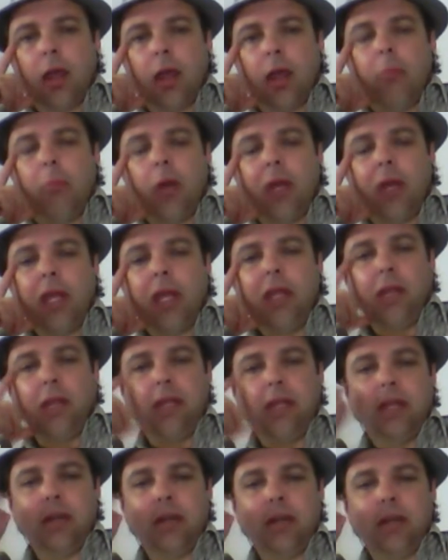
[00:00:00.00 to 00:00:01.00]
But
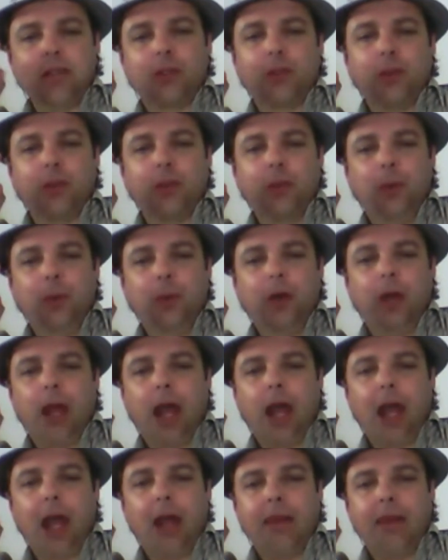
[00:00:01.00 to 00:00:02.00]
here's what
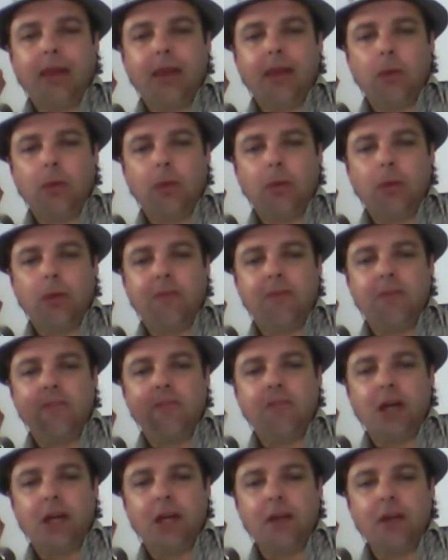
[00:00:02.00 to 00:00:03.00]
I think would be
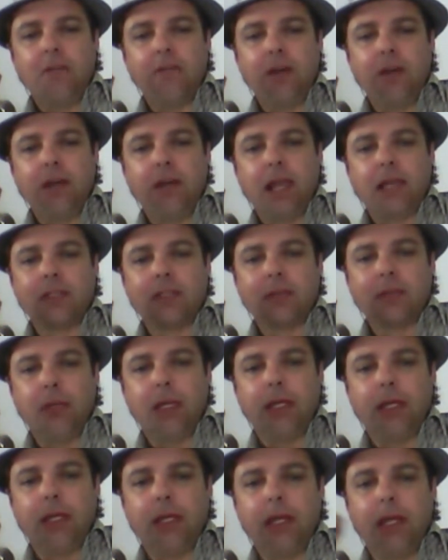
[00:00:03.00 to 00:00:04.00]
funny for next
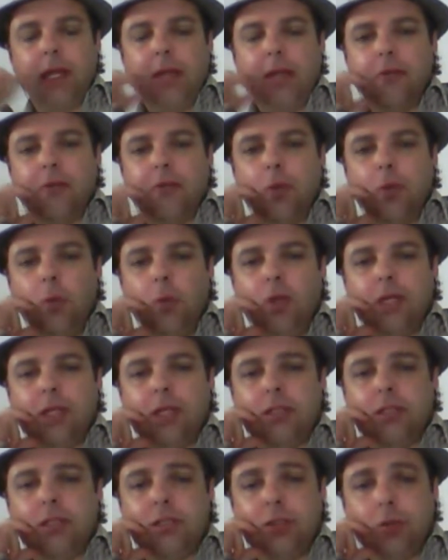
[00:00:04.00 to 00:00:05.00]
week. If we
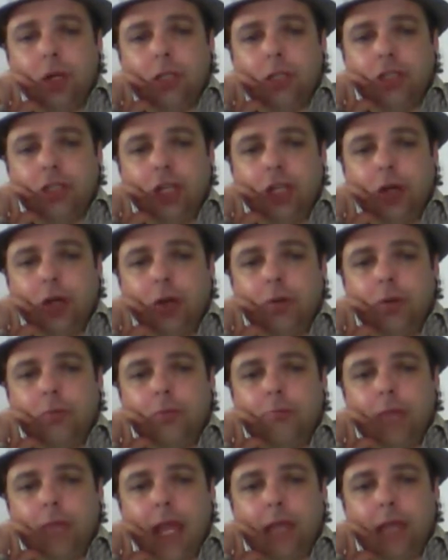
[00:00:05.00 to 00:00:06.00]
could do our show
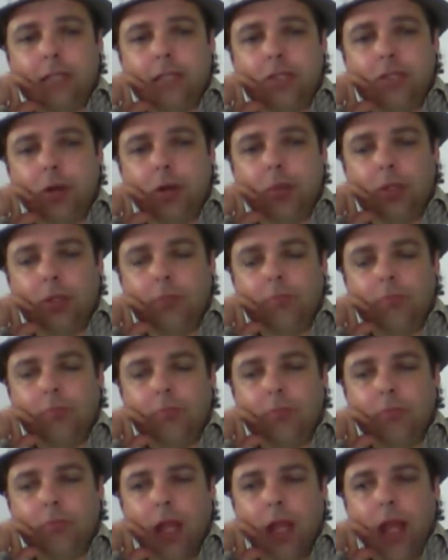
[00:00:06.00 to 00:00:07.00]
as normal,
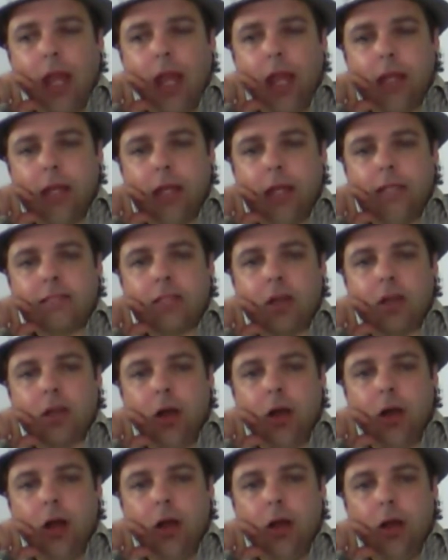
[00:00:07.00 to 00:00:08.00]
and let's
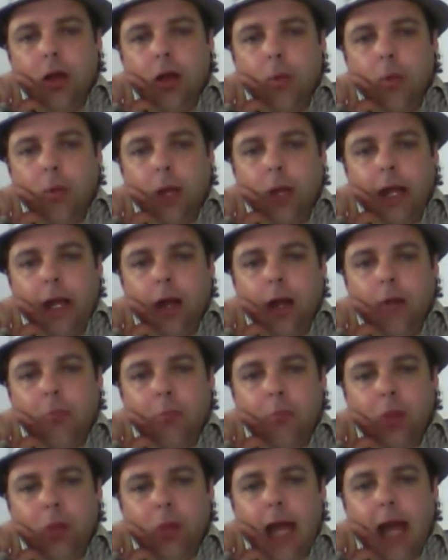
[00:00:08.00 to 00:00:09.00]
all wear
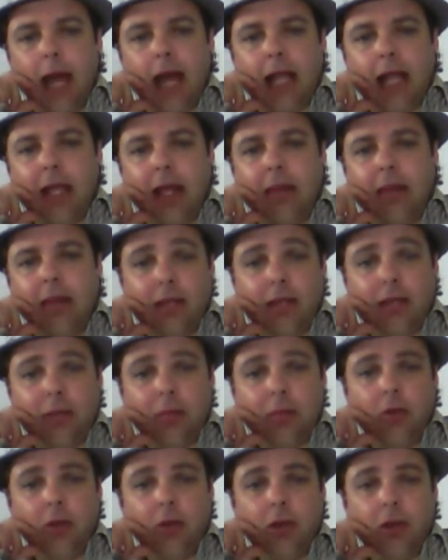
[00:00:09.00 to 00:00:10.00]
black. I think it'd be
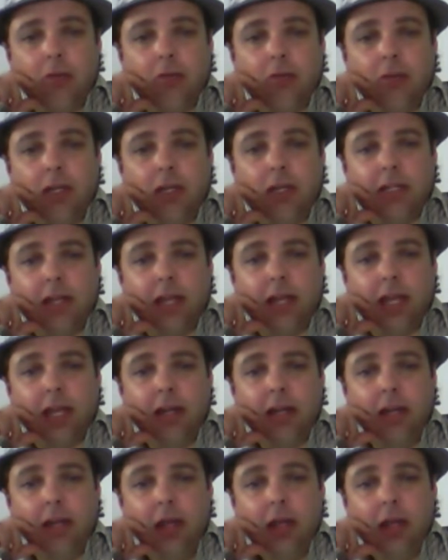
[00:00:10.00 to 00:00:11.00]
a really funny
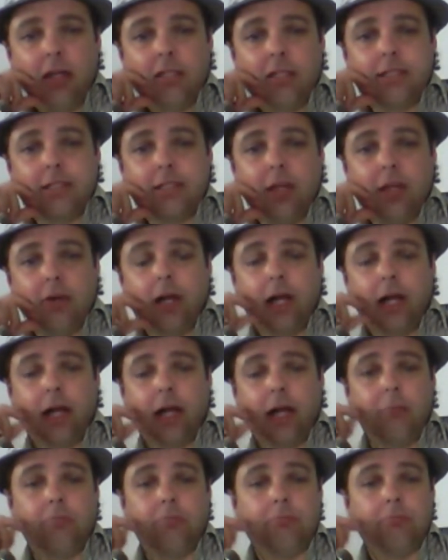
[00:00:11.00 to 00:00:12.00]
tie-in.
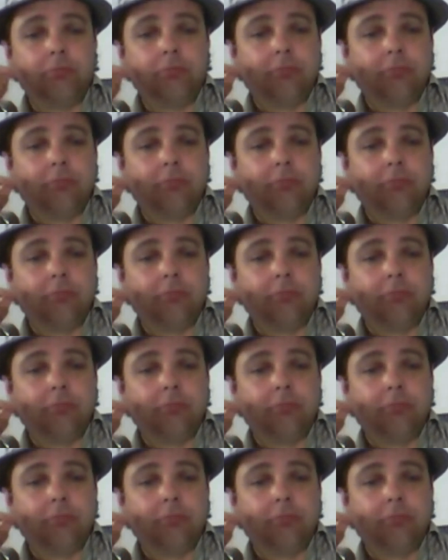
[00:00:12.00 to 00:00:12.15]
So